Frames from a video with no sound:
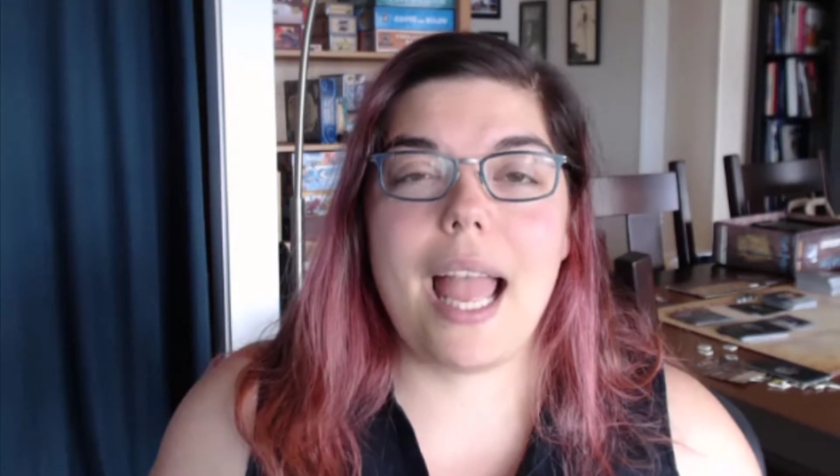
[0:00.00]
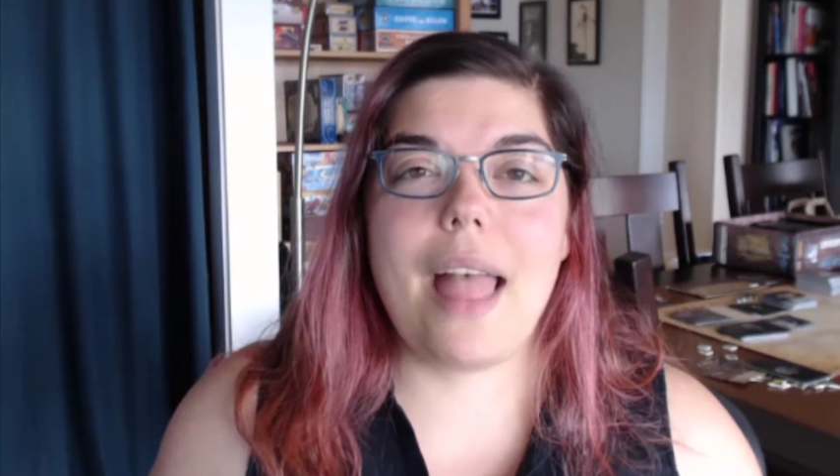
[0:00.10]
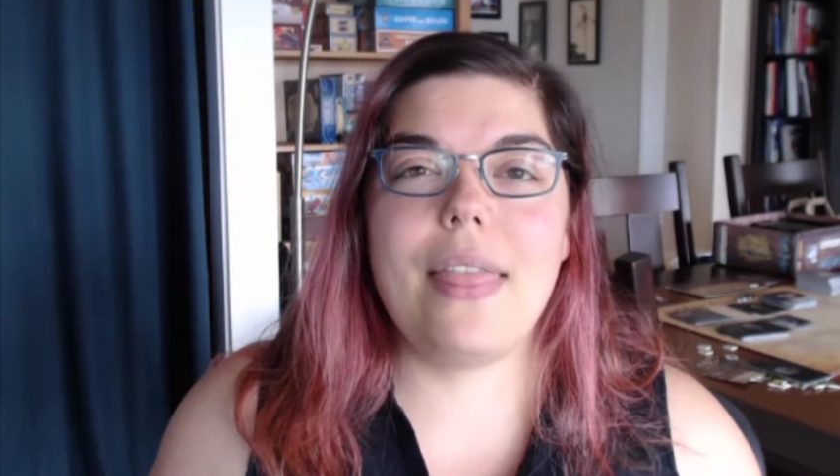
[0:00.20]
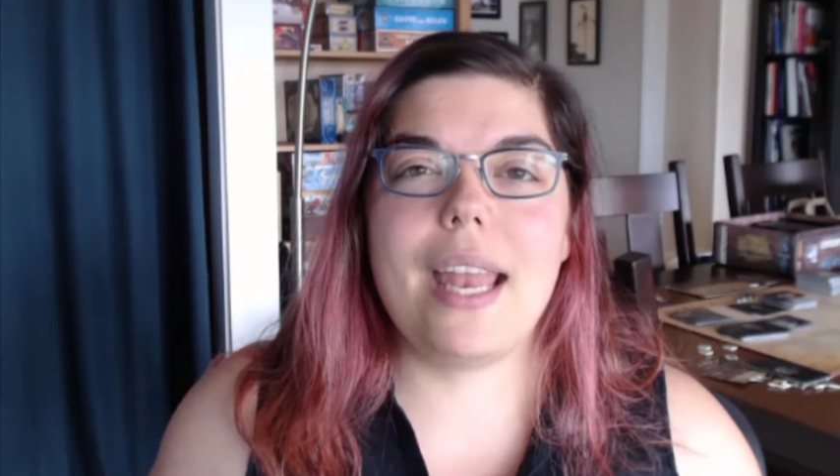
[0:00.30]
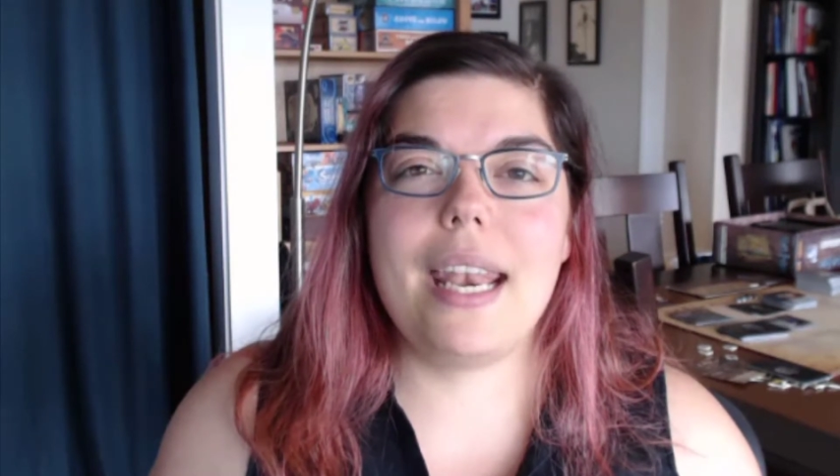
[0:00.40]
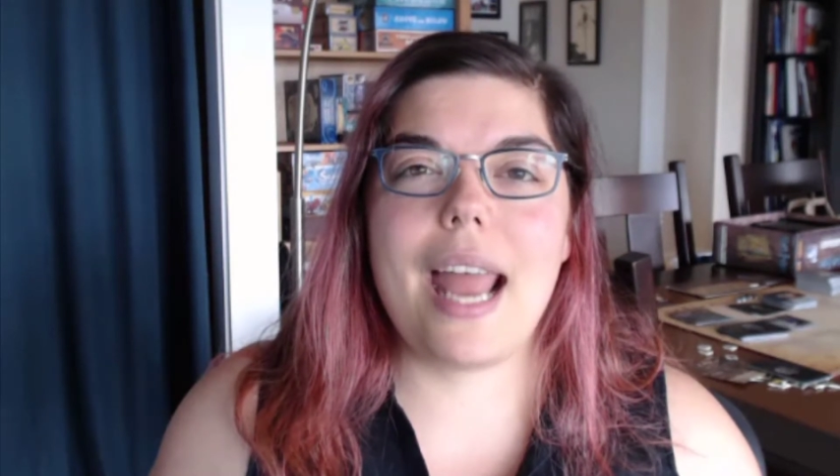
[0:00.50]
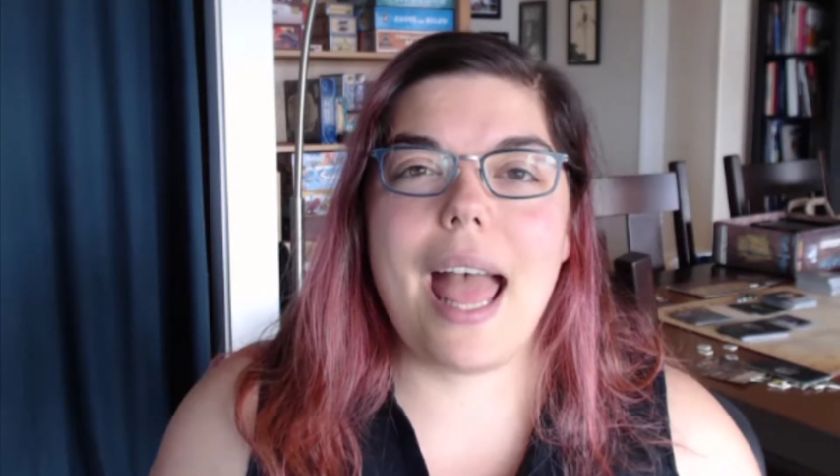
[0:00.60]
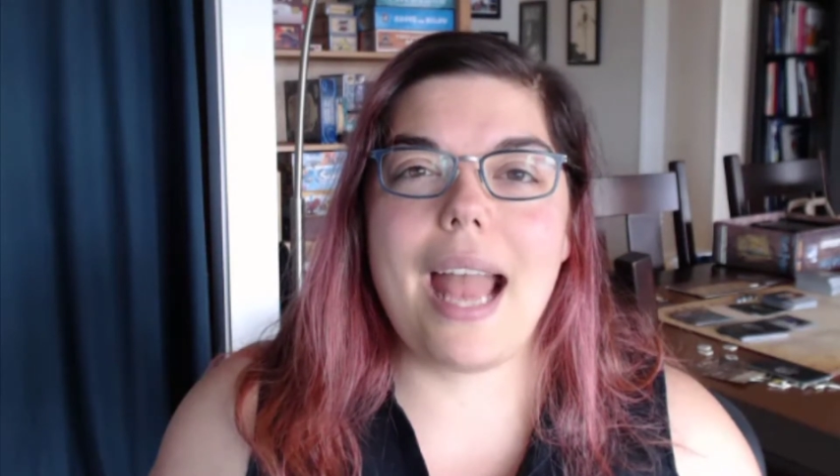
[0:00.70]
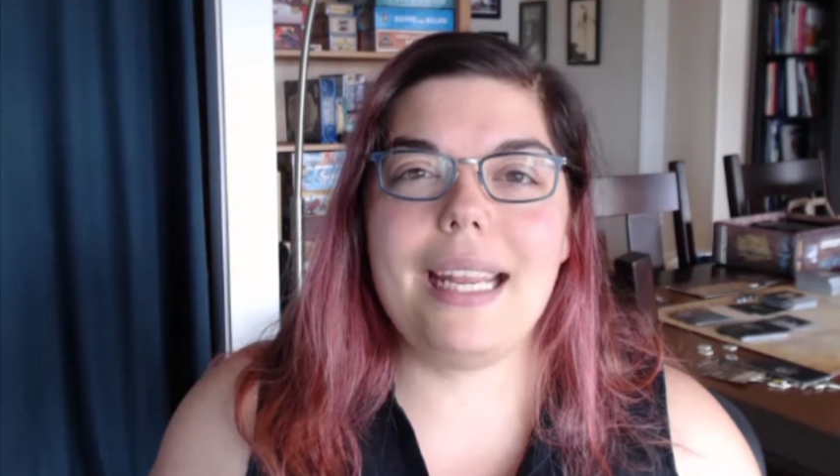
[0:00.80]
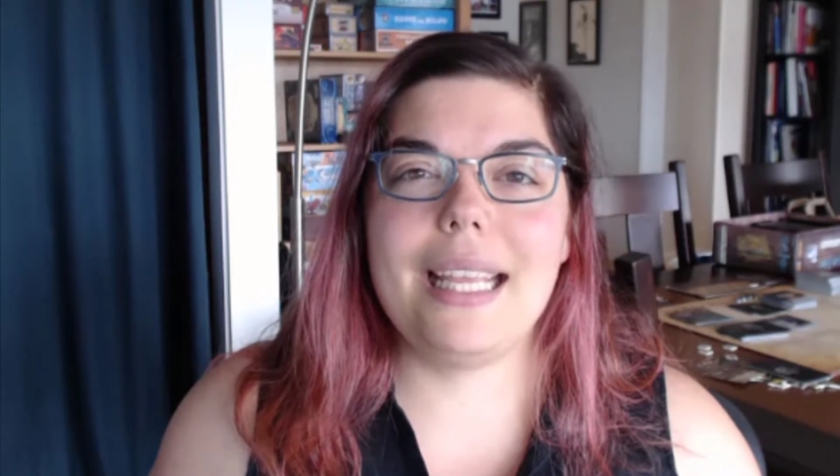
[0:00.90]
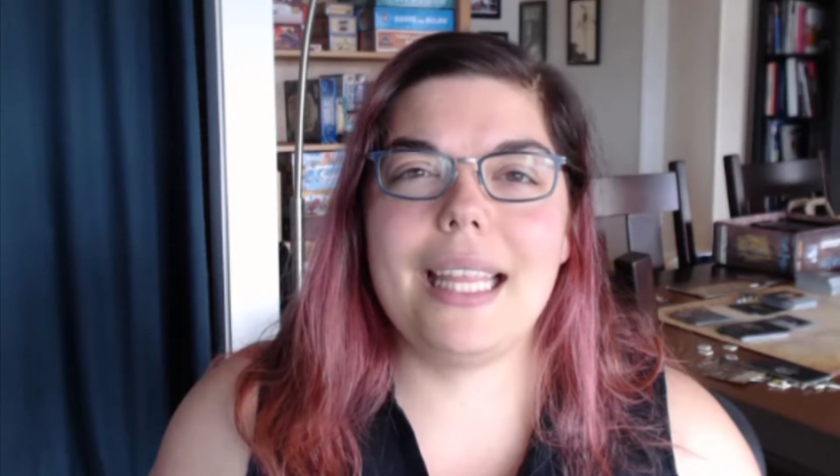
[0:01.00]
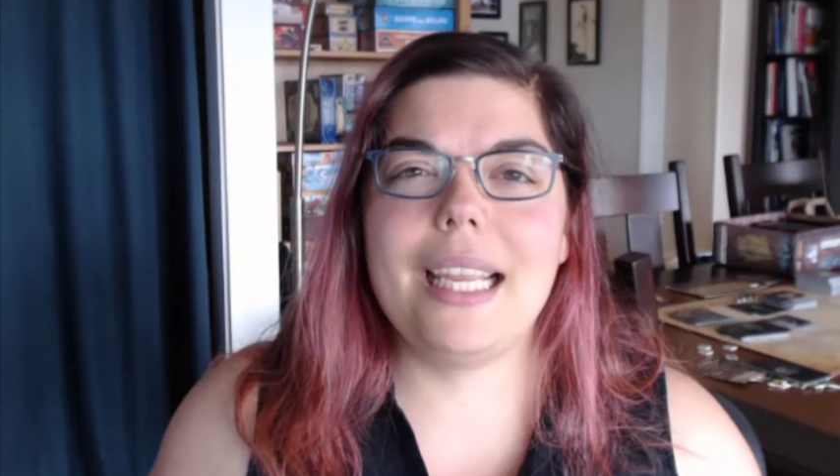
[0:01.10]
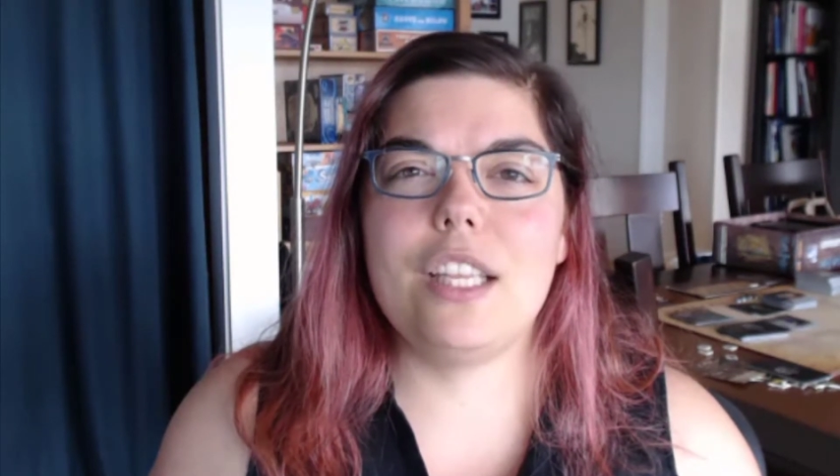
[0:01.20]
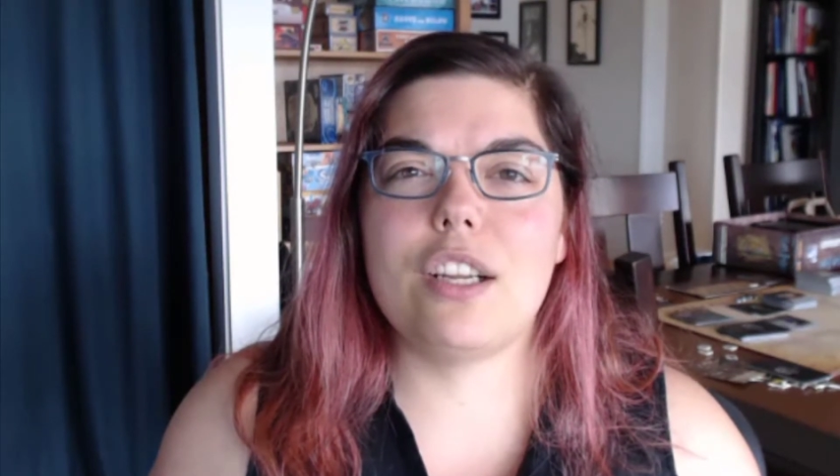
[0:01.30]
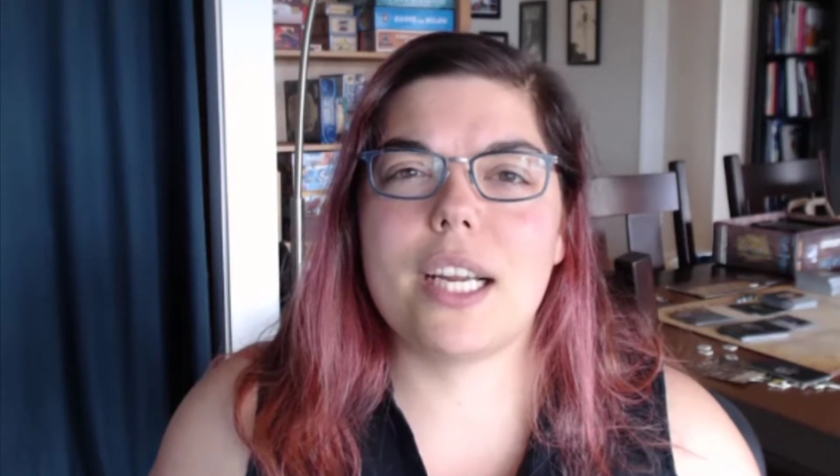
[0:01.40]
and then
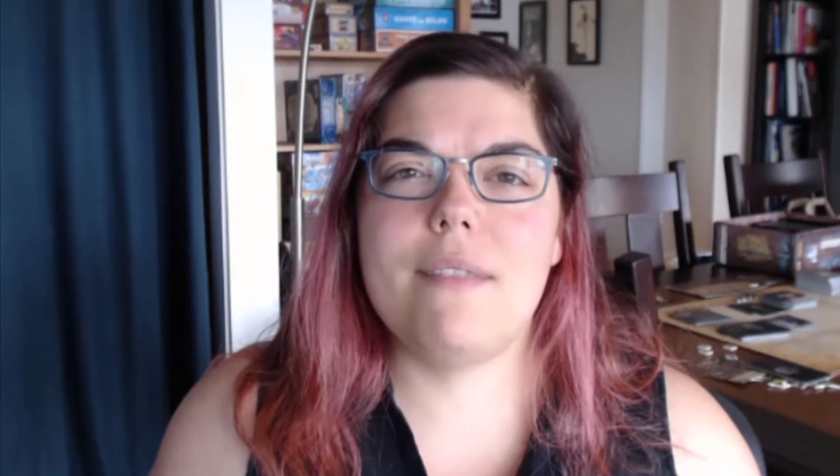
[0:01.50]
anything in your